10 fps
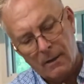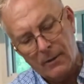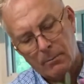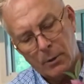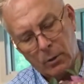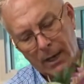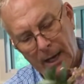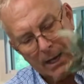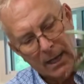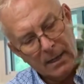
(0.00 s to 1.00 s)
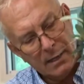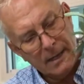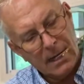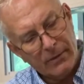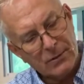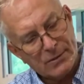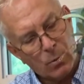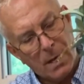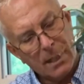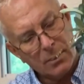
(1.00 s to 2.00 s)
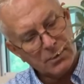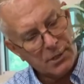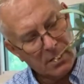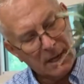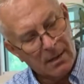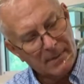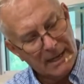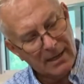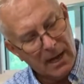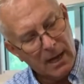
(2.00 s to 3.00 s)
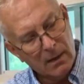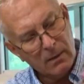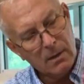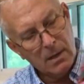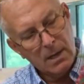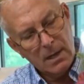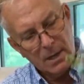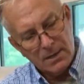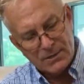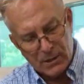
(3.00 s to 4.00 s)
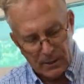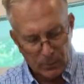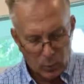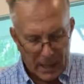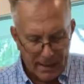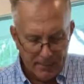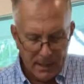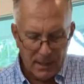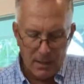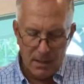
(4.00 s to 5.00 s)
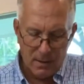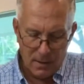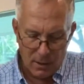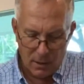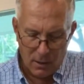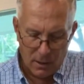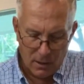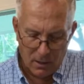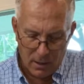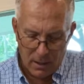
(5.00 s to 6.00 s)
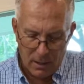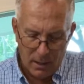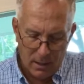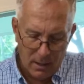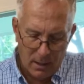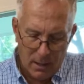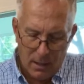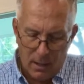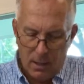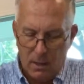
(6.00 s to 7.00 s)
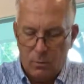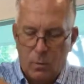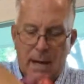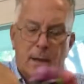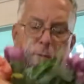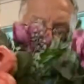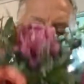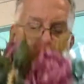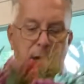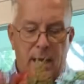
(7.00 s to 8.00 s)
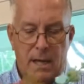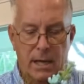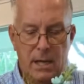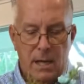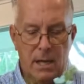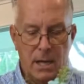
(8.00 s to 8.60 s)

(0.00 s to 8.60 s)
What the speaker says: the bouquet. Now those wires are coming down. So I'm wrapping the garland around the bouquet